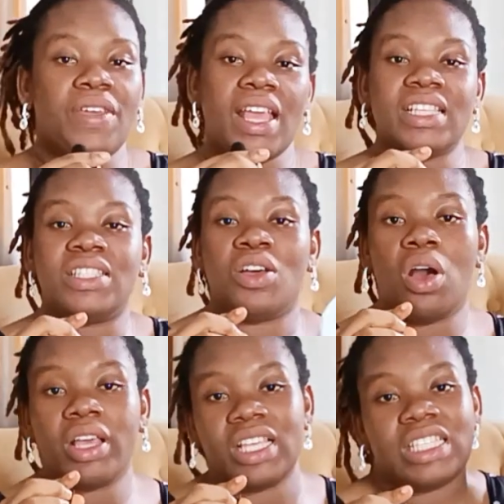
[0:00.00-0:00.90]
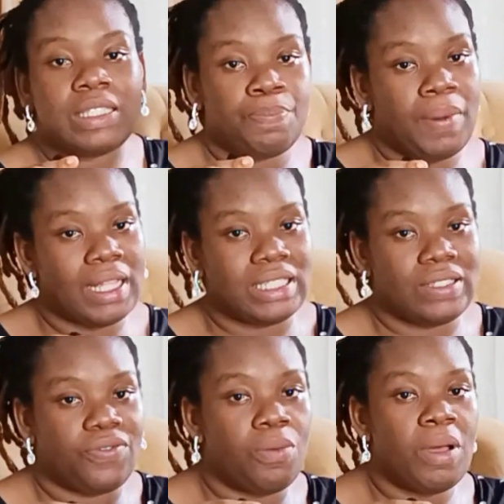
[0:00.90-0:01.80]
here is the Huggies
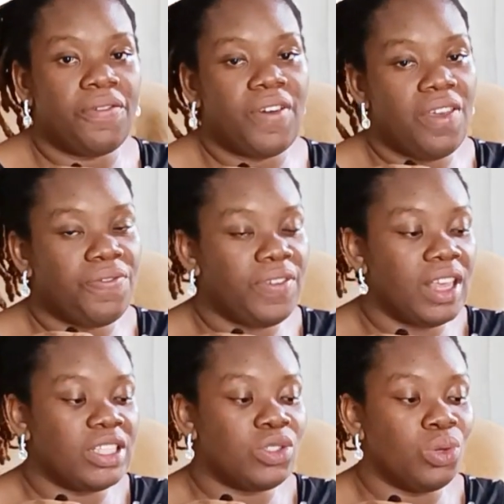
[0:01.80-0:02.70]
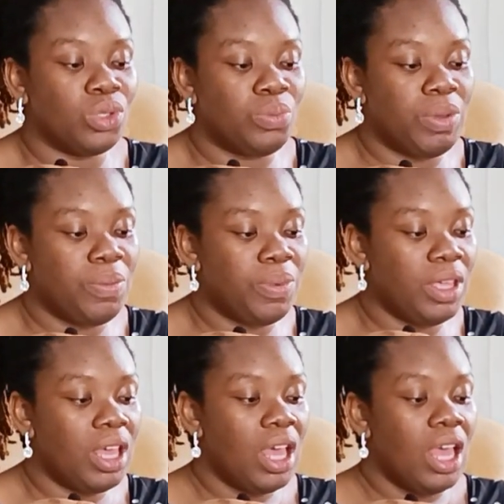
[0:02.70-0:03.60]
pants for my 5 years old
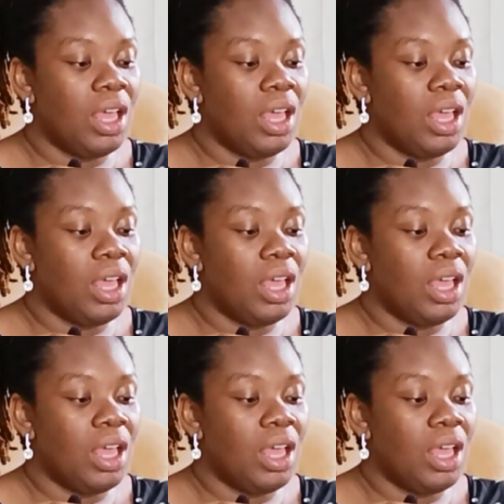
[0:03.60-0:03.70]
baby.